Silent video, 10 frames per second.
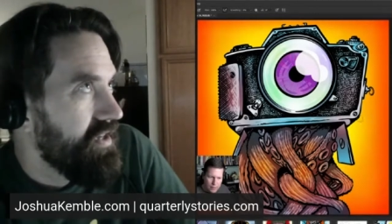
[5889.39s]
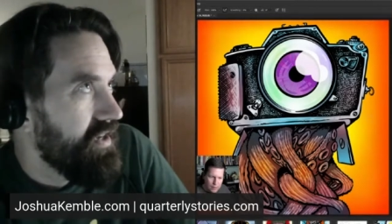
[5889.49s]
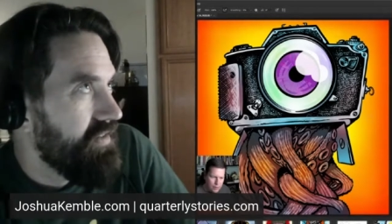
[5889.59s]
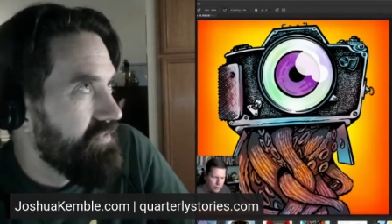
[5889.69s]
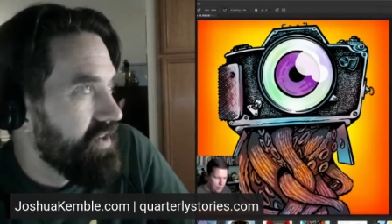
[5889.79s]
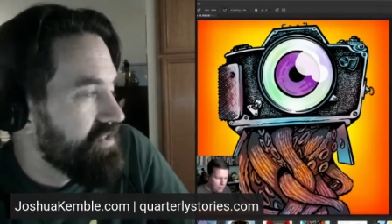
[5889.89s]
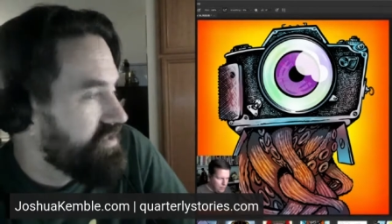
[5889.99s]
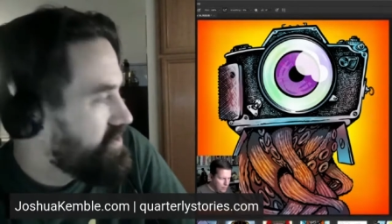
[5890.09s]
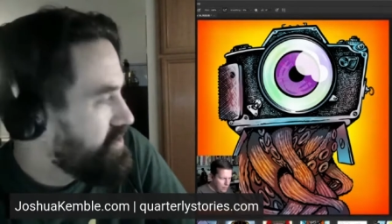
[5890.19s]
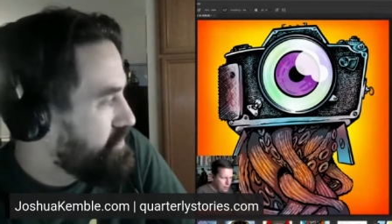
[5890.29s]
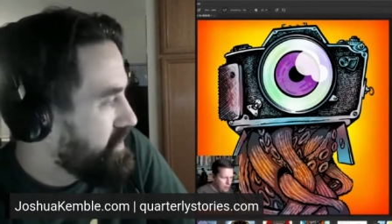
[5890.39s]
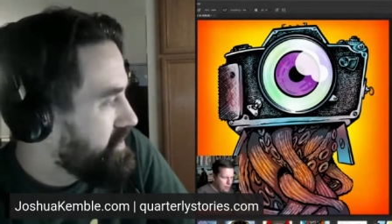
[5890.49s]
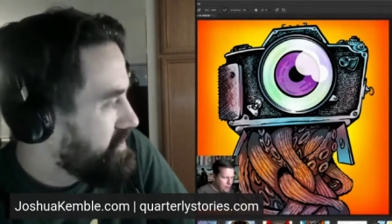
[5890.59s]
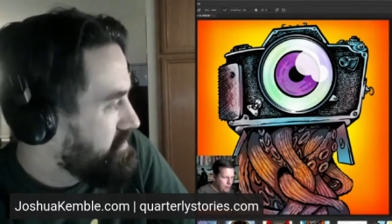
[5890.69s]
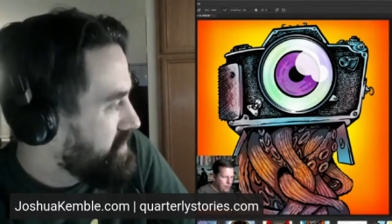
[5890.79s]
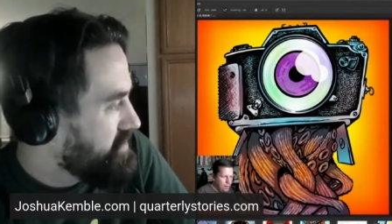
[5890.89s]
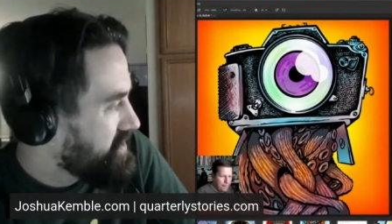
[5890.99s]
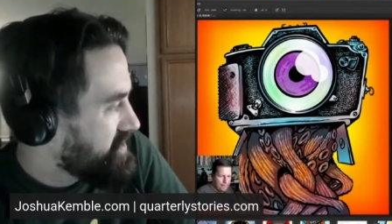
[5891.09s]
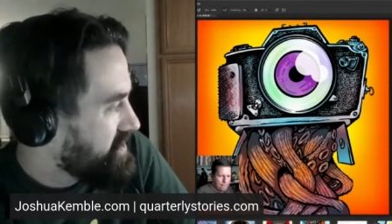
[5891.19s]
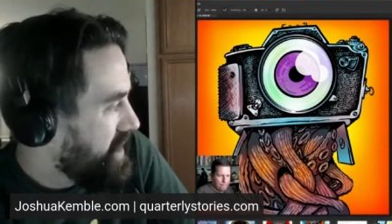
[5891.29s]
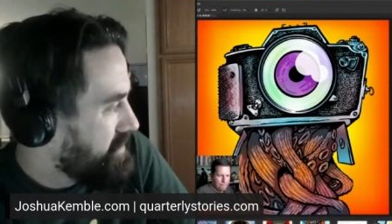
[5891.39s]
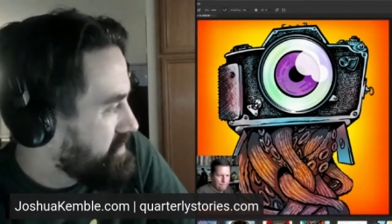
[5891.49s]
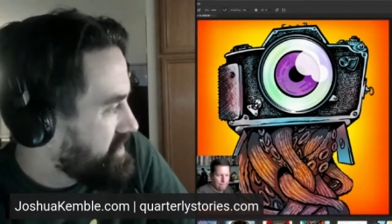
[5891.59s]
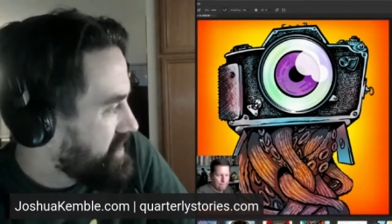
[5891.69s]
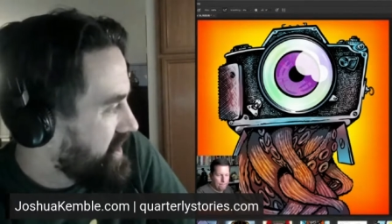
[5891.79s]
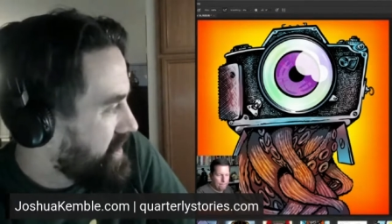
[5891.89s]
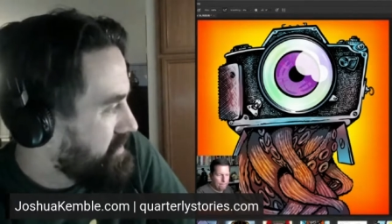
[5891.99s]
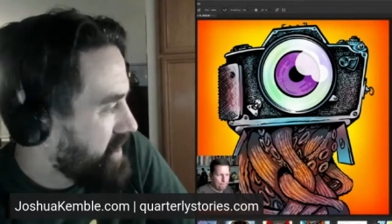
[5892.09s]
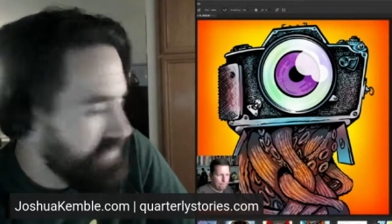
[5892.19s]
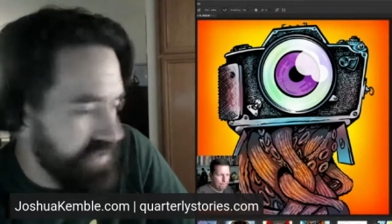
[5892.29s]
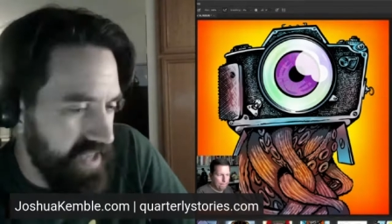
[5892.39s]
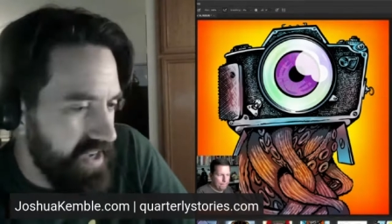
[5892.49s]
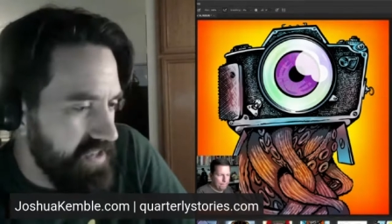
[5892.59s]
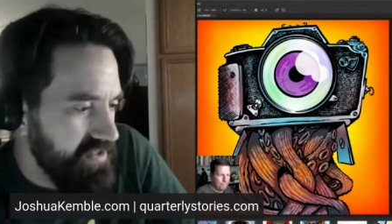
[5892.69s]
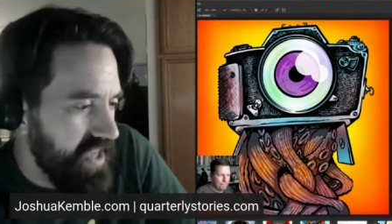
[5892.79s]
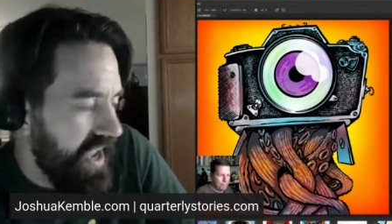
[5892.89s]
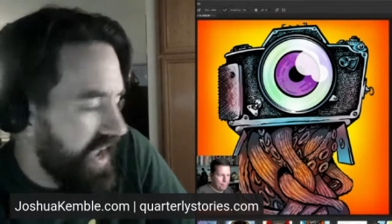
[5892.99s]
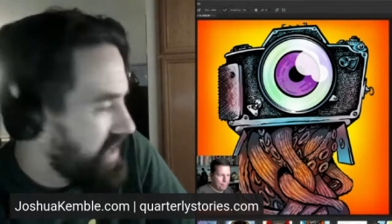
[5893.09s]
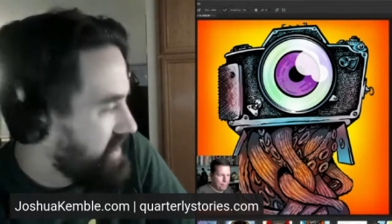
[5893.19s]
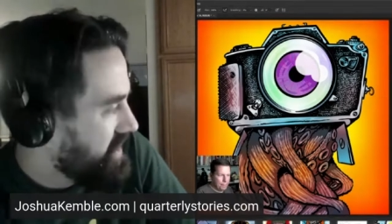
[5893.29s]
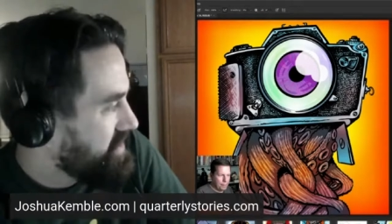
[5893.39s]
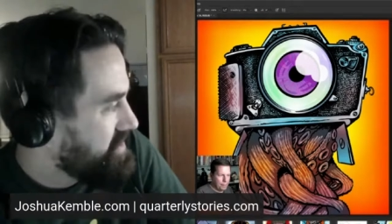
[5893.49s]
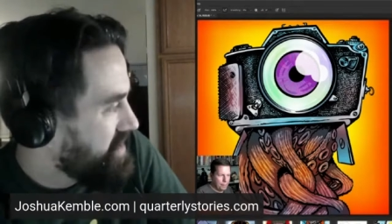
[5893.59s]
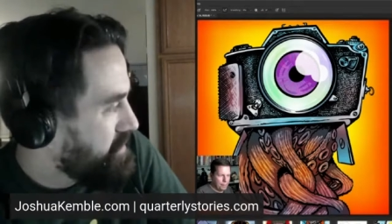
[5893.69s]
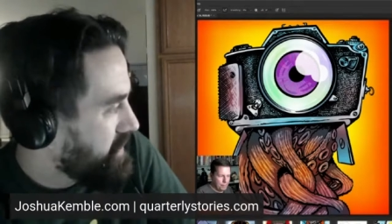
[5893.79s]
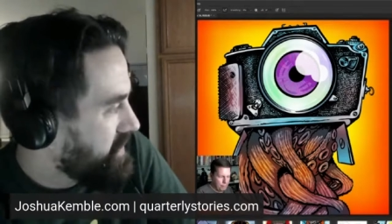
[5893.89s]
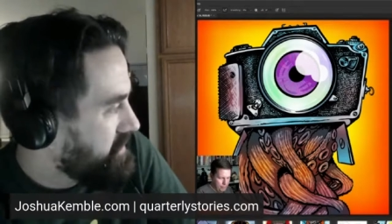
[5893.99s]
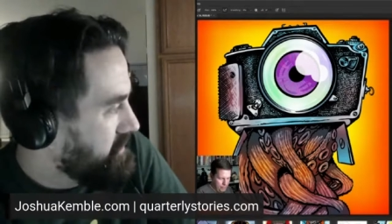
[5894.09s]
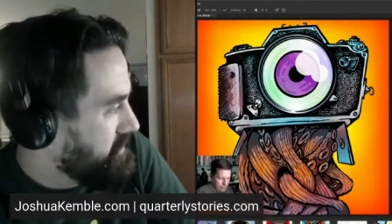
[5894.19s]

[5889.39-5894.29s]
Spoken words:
of like a stupid music snob mistake I made was I used to hate Led Zeppelin.